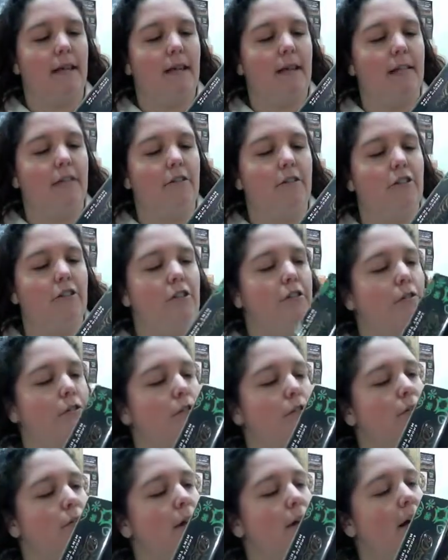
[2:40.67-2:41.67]
and
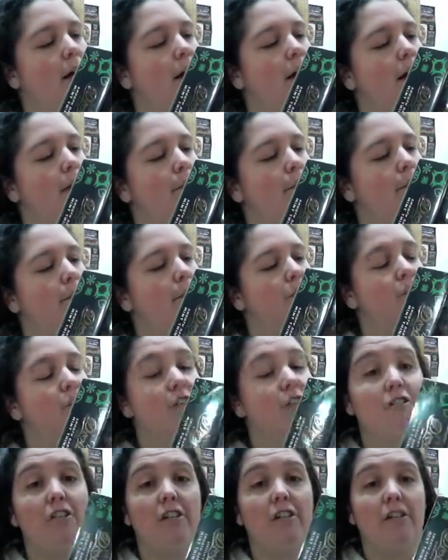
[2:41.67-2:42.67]
your
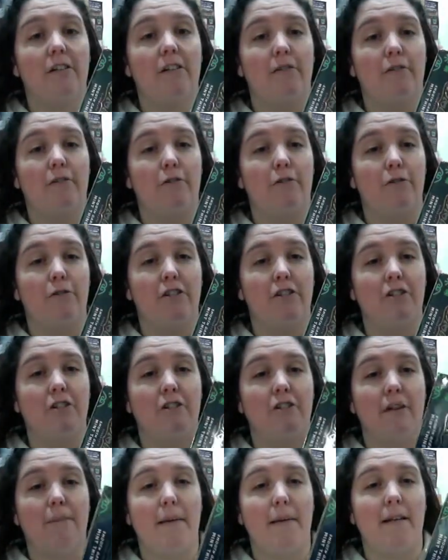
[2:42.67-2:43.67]
ginger, or
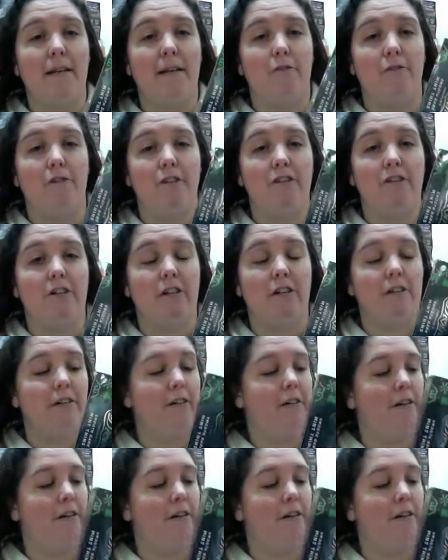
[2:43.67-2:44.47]
ginger in mint, or ginger.